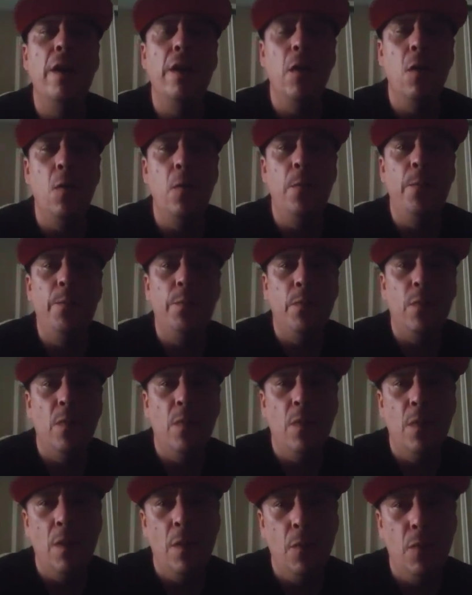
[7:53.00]
O.
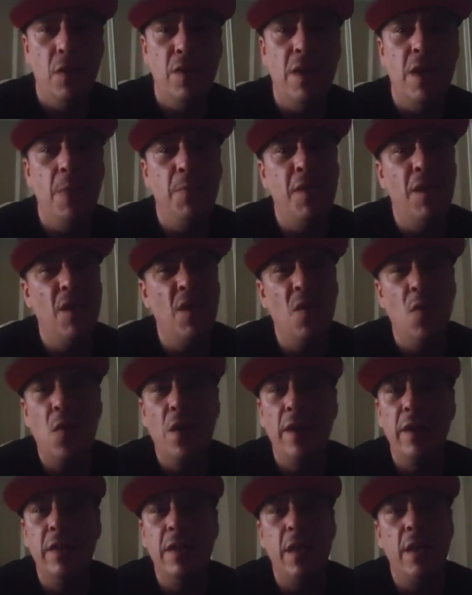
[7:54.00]
Reception and
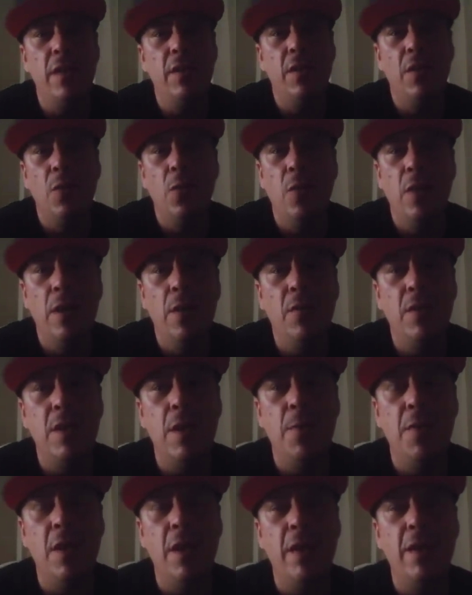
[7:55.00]
orientation or whatever,
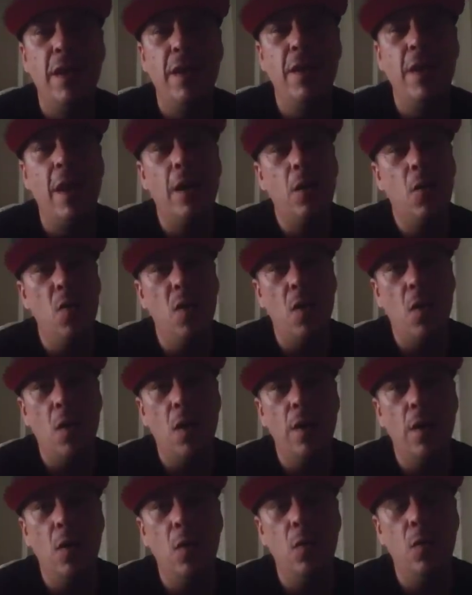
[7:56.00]
something like that. You got to go in R and
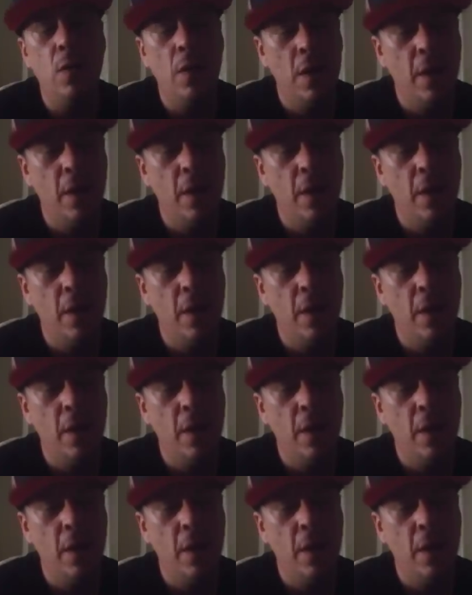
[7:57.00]
O,